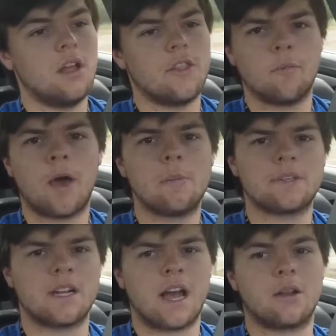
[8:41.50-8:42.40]
The pipes
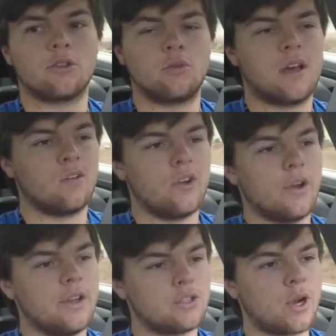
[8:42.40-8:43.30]
in an idle do have a
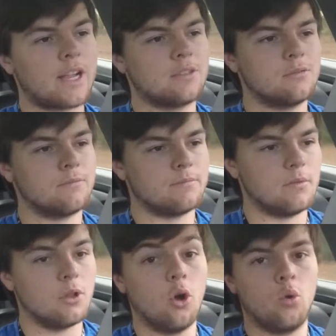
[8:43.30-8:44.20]
very attractive
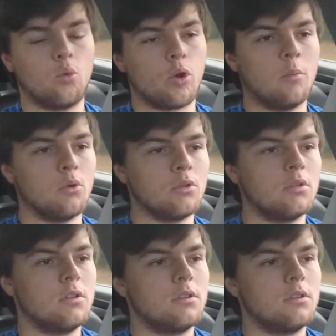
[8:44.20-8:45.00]
low rumble,